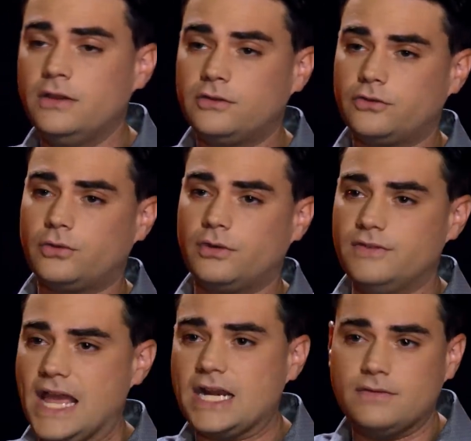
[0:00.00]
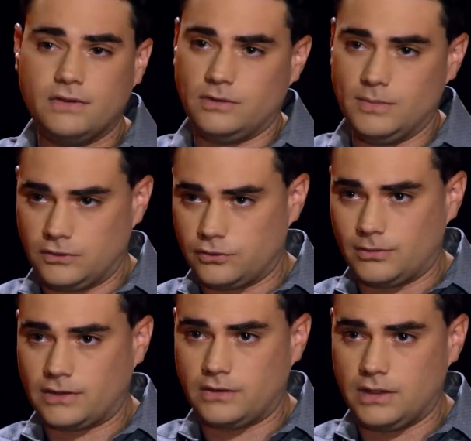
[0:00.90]
There's a sort of negativism that's
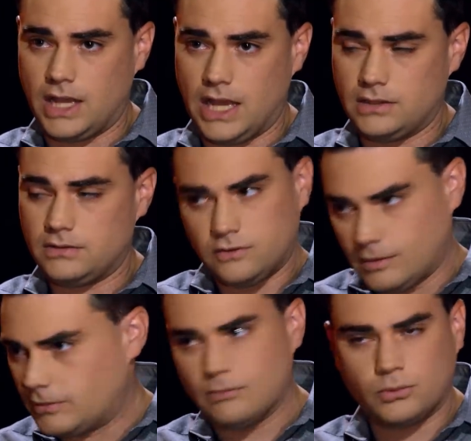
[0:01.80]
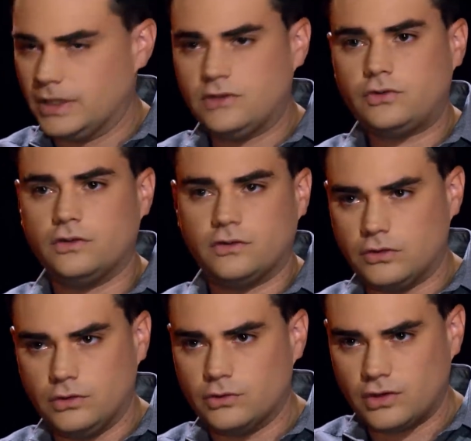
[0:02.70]
directed at sometimes religious
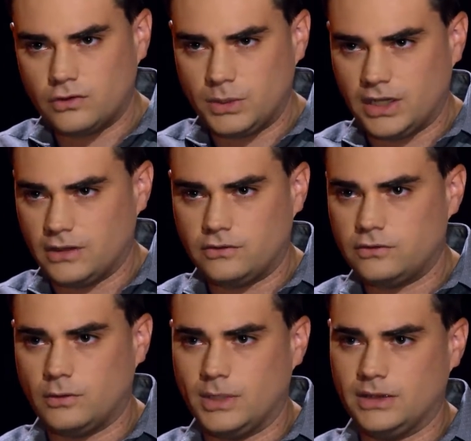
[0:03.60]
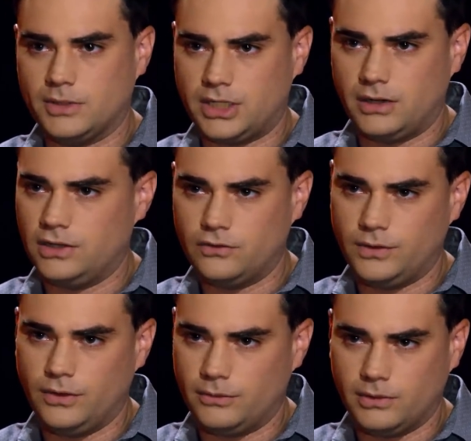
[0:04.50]
institutions because so many libertarians
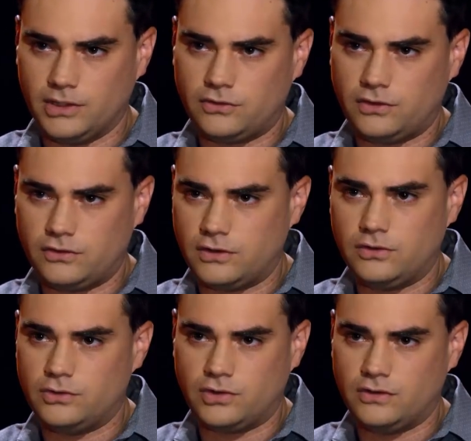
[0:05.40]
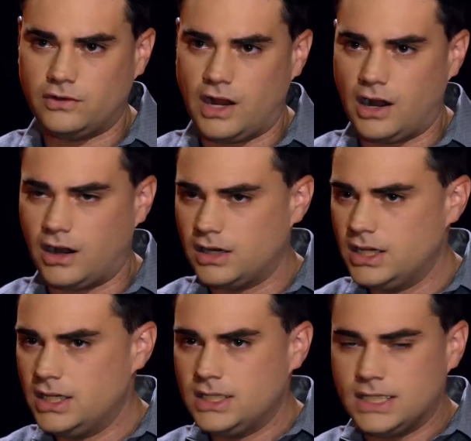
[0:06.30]
feel that religious institutions are,
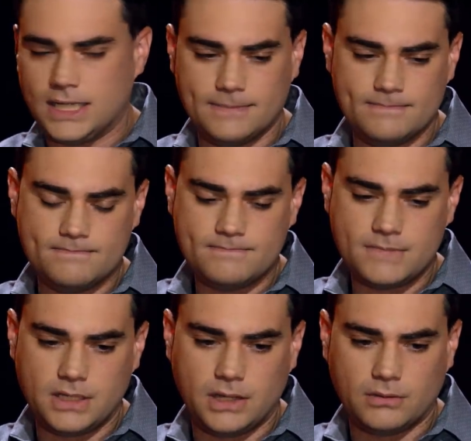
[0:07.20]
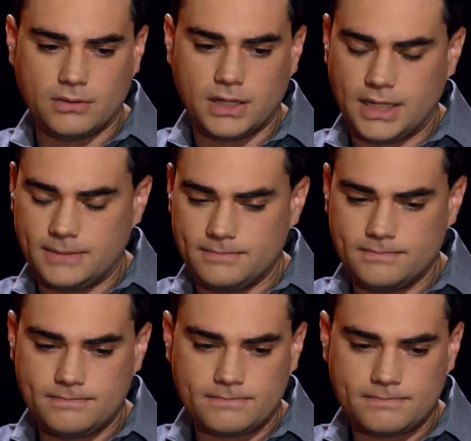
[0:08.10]
um, you know, um,